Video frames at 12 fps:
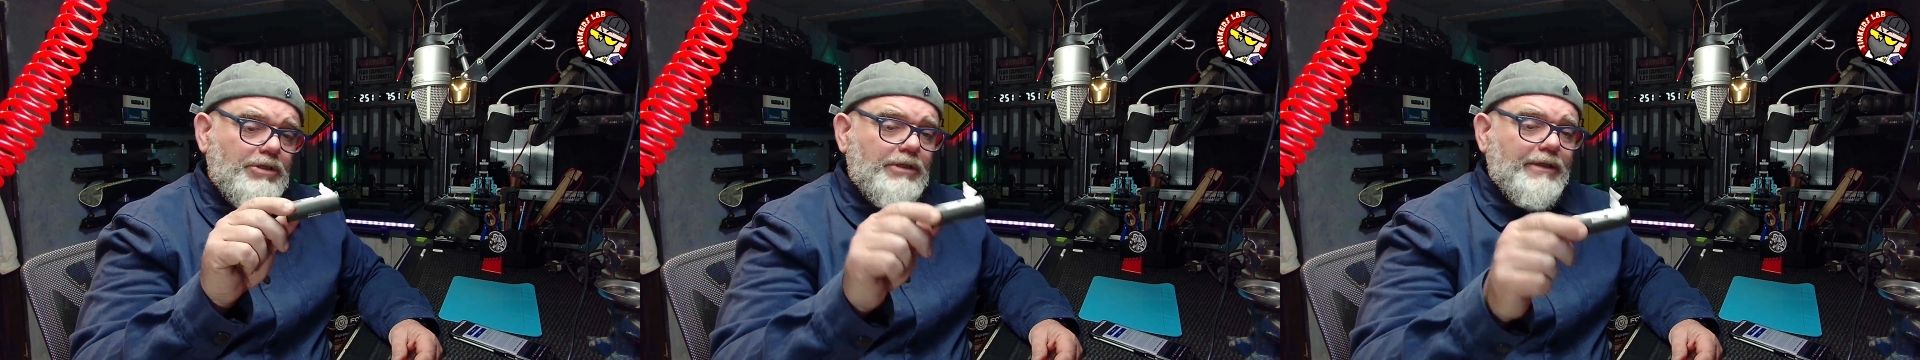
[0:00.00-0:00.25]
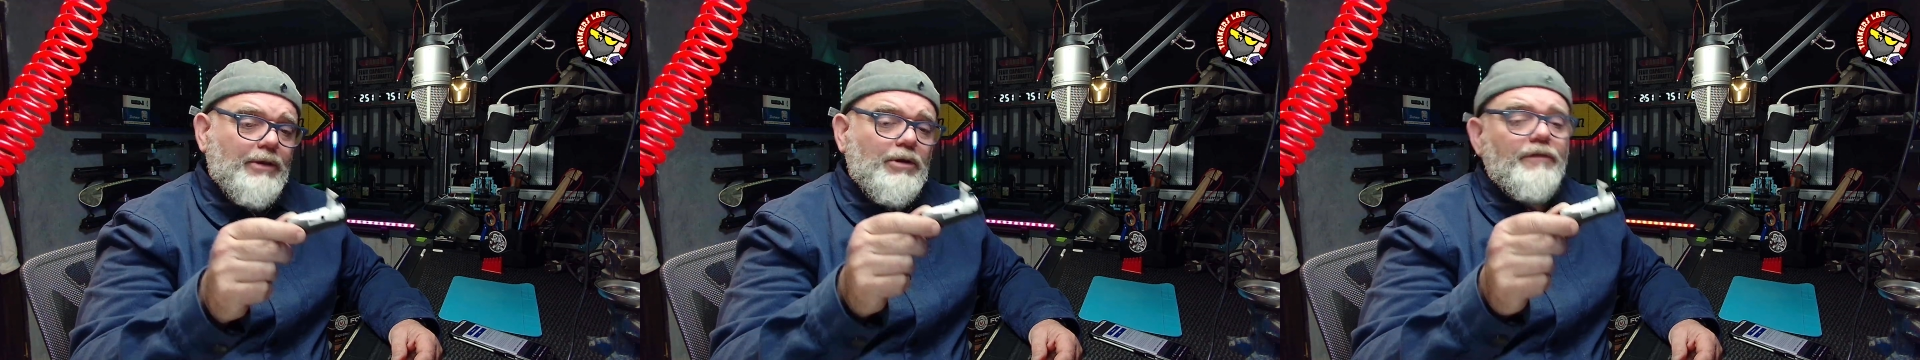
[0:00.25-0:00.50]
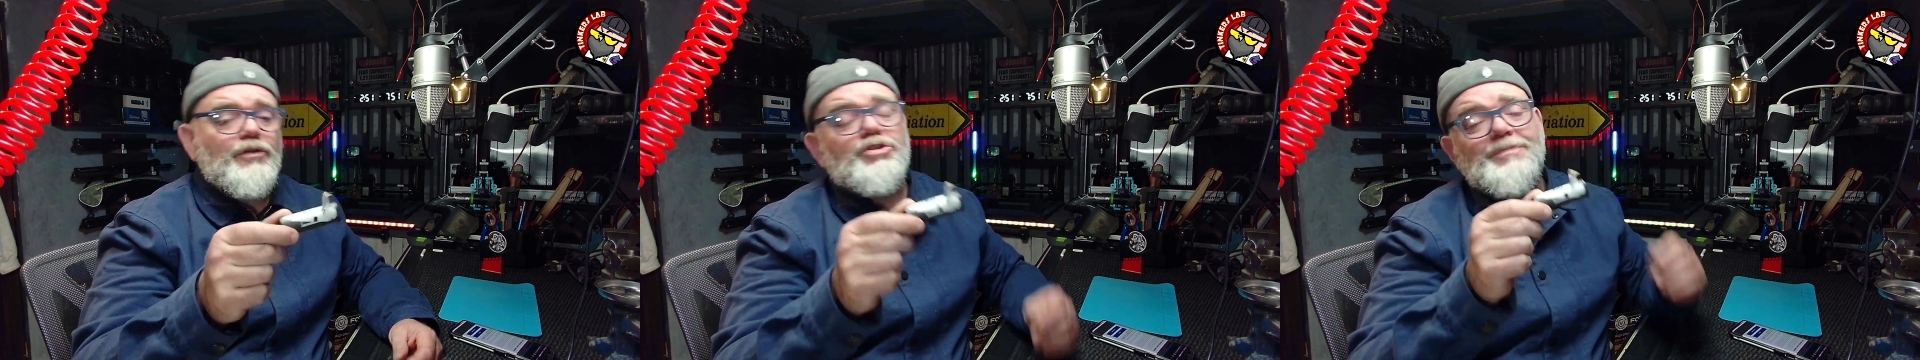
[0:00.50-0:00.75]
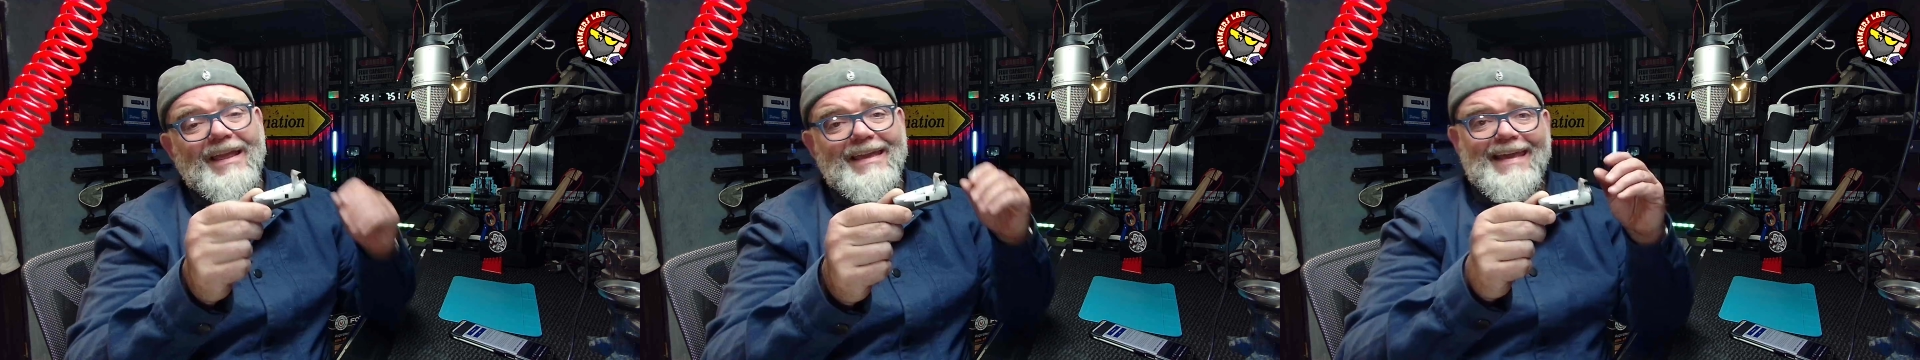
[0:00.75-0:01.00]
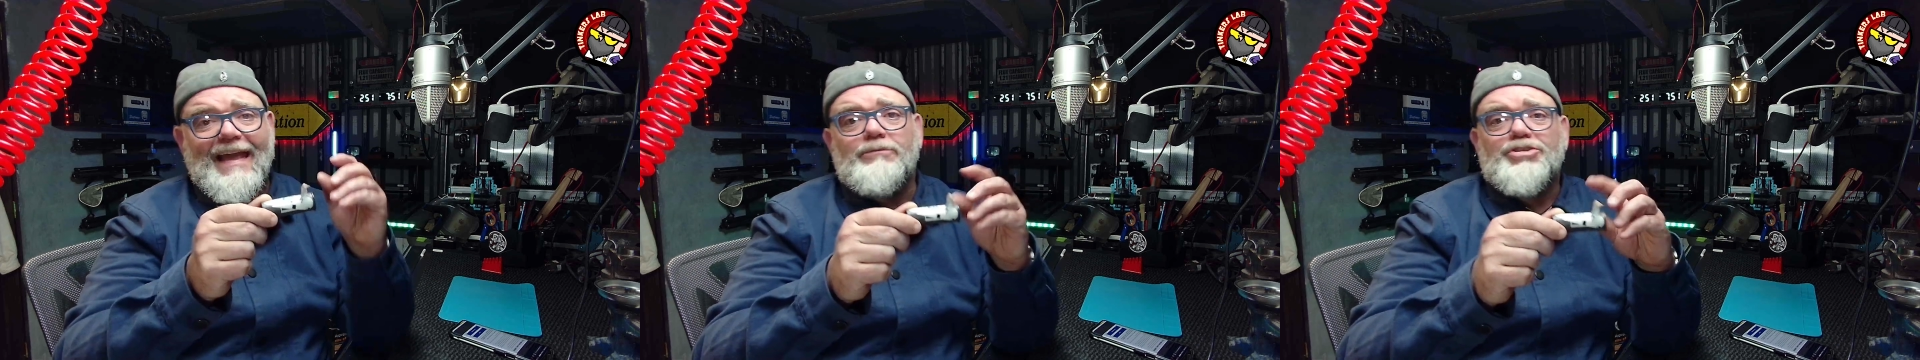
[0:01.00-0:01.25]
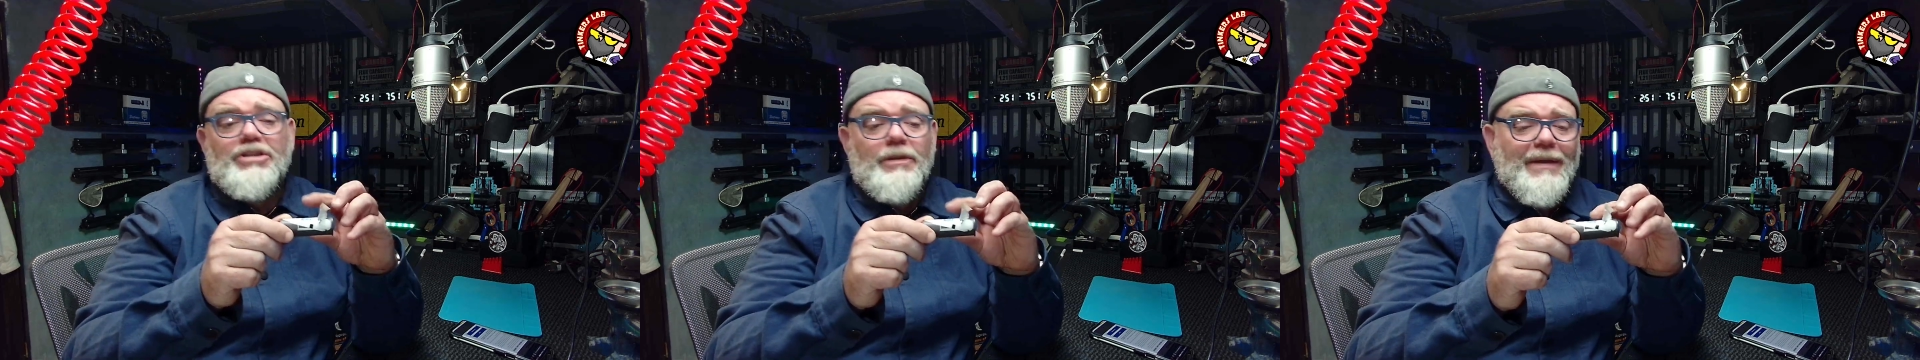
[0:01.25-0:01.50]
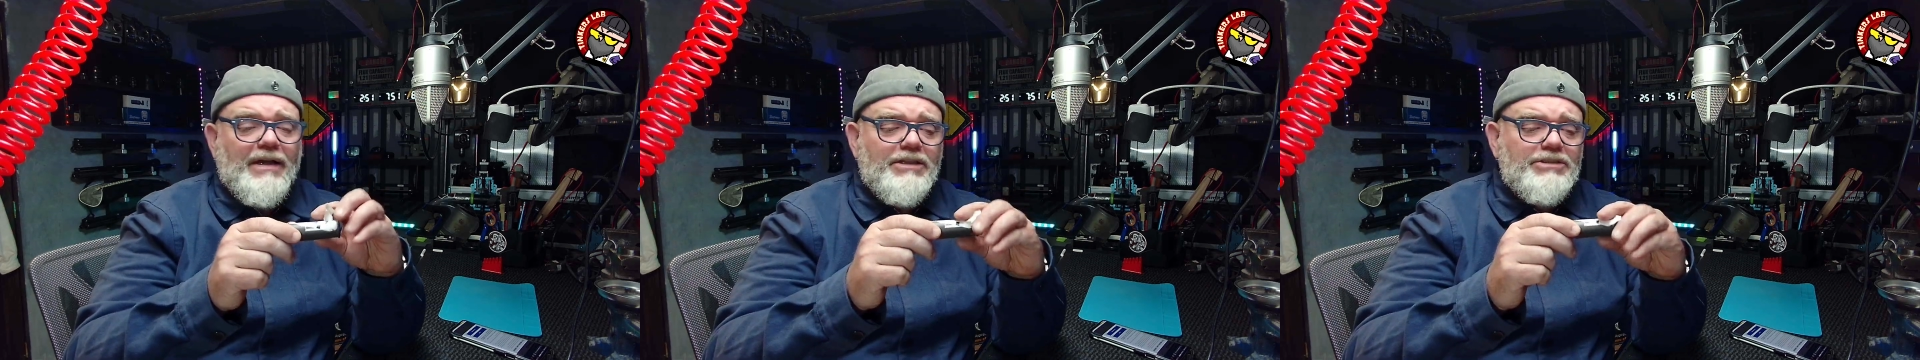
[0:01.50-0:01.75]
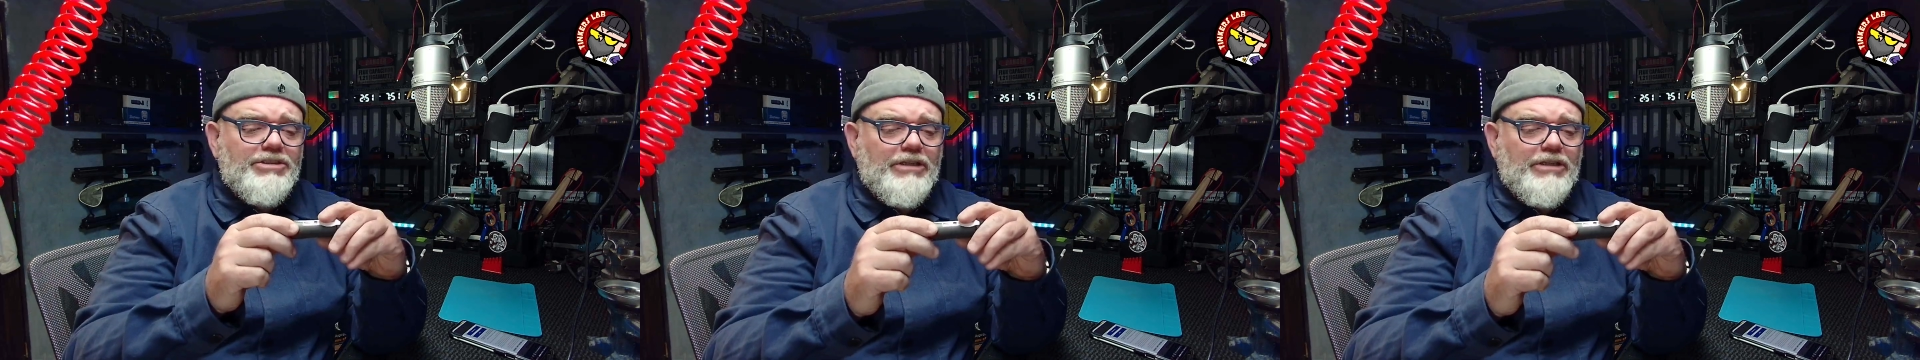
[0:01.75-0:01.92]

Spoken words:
Now, I've used plate cameras in the past.